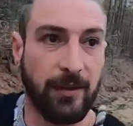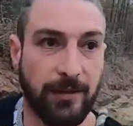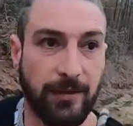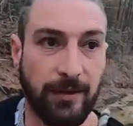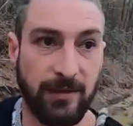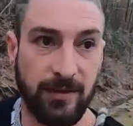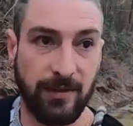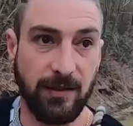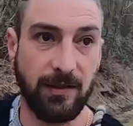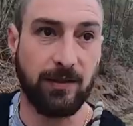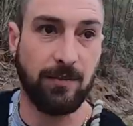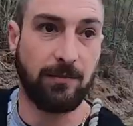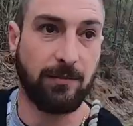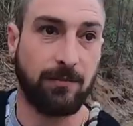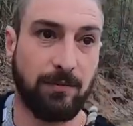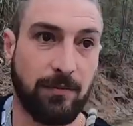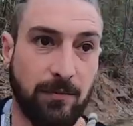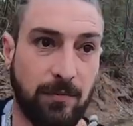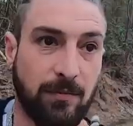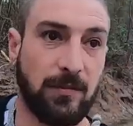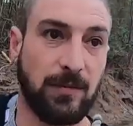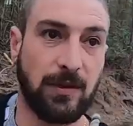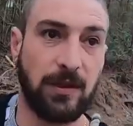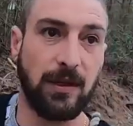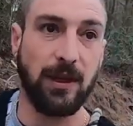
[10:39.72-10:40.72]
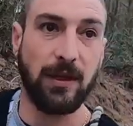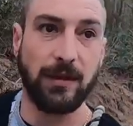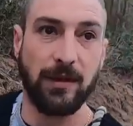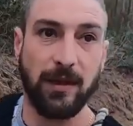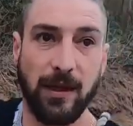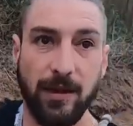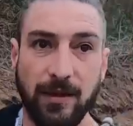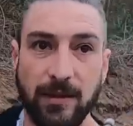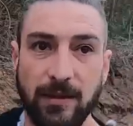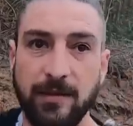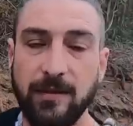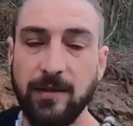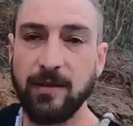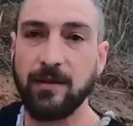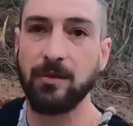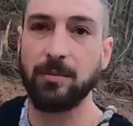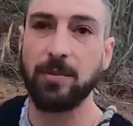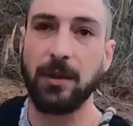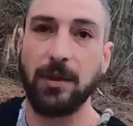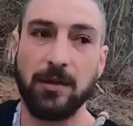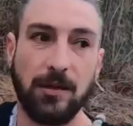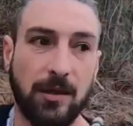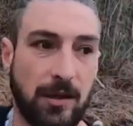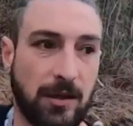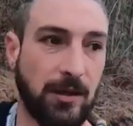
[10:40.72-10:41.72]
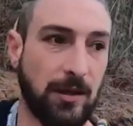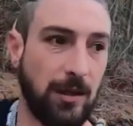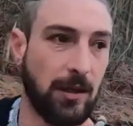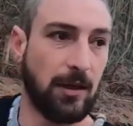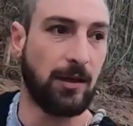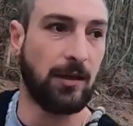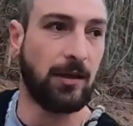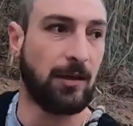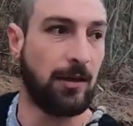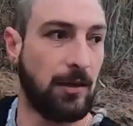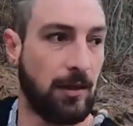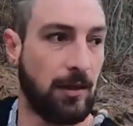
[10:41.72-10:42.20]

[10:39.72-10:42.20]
This is, yeah, yeah this is a bunker, yeah.